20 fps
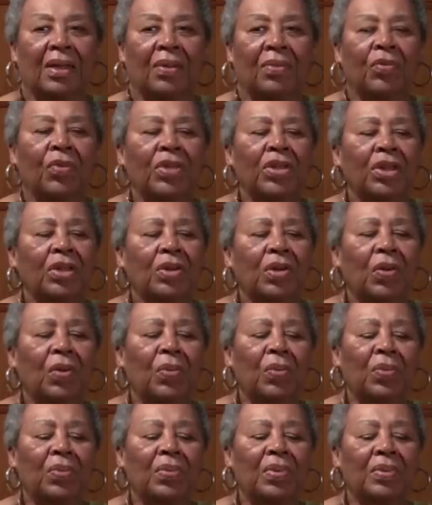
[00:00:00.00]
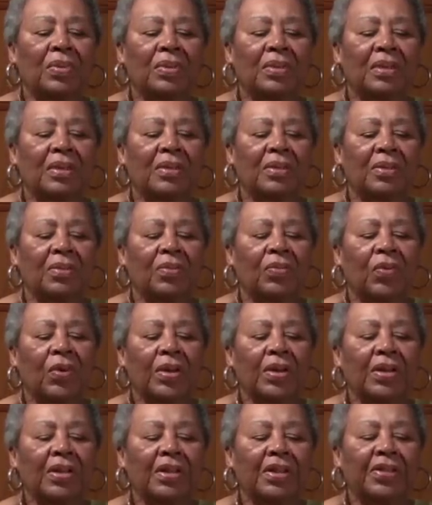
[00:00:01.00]
Well, you know,
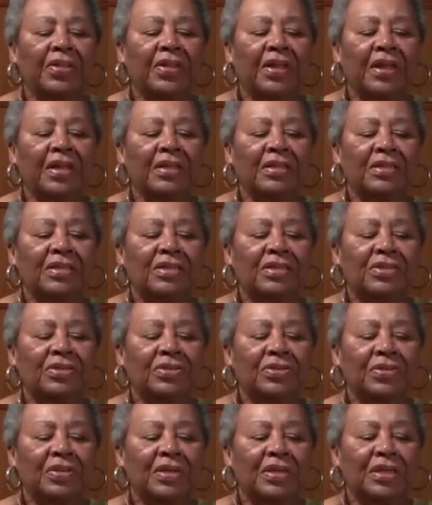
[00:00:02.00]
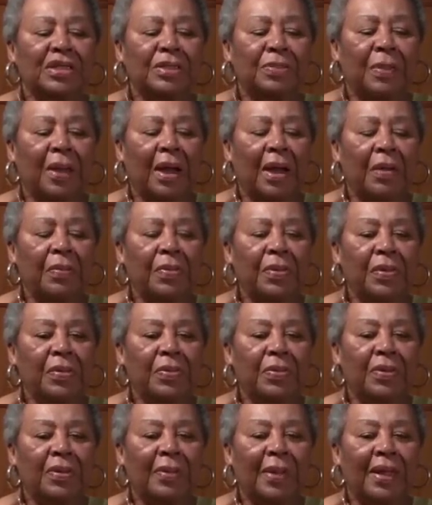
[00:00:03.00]
one of the things to inspire
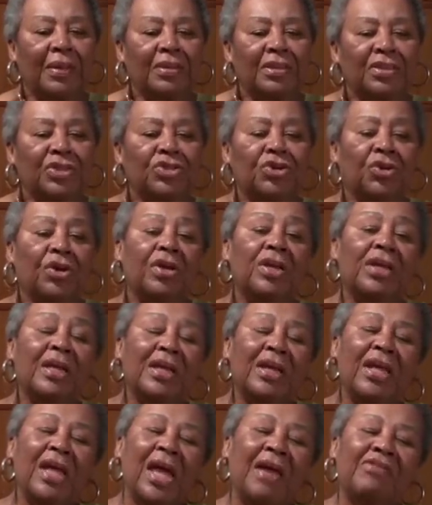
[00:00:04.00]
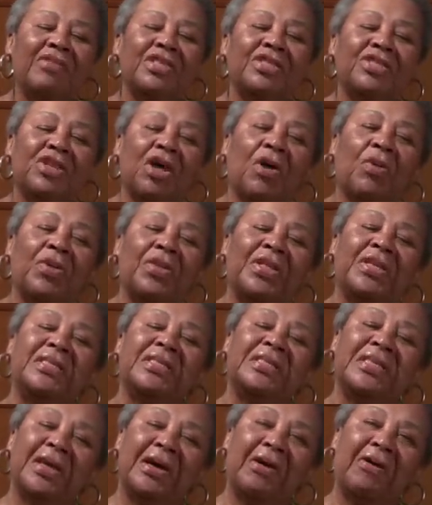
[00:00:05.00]
people about the story, you have to start with
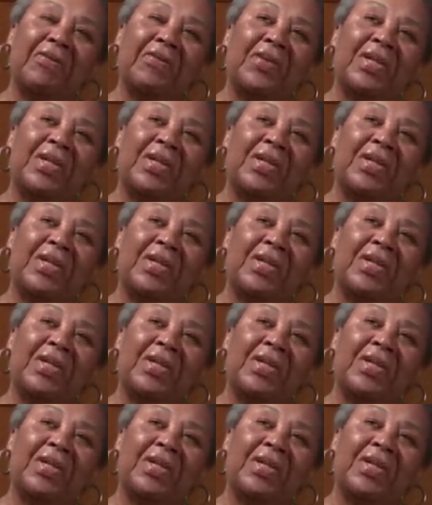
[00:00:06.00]
yourself.